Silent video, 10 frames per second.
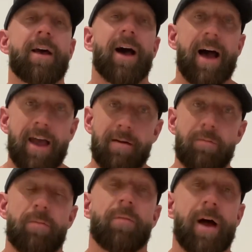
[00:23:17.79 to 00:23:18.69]
I
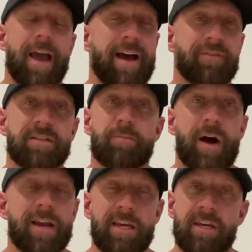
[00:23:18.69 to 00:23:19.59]
have this
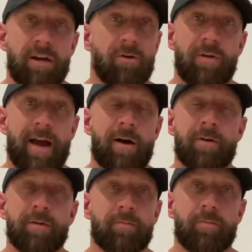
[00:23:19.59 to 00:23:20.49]
body year
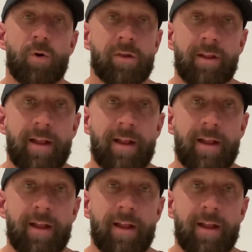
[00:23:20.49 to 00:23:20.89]
round, more